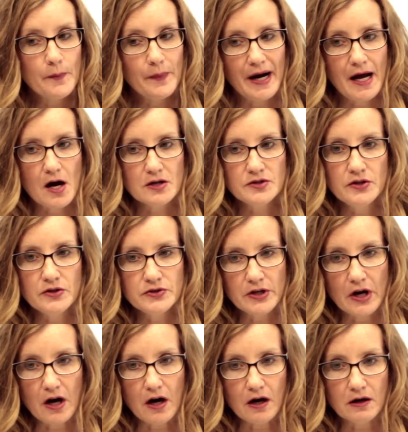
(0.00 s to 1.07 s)
but I also
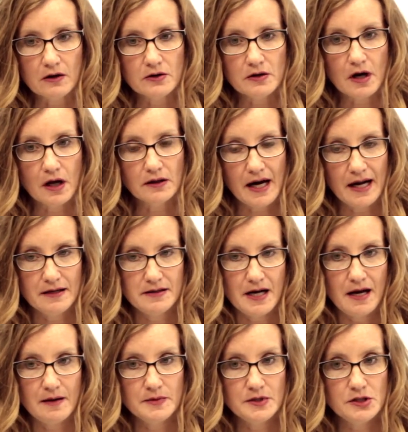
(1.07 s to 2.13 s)
saw a lot of
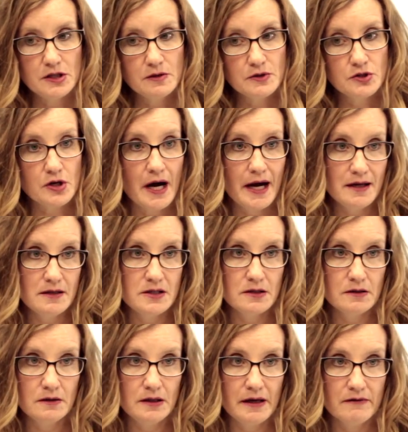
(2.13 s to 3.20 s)
times she was trying
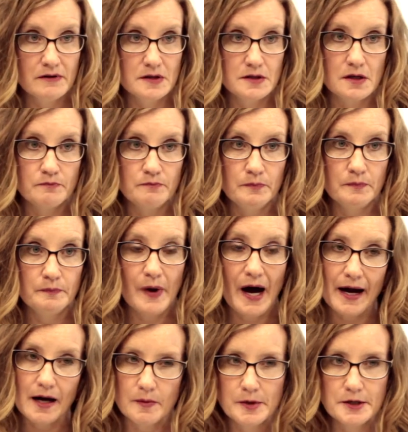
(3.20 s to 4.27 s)
to give us the
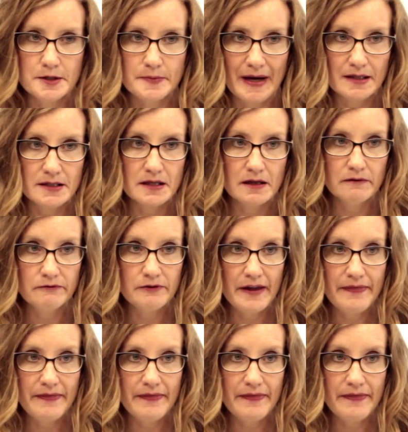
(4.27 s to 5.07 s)
buyer perspective,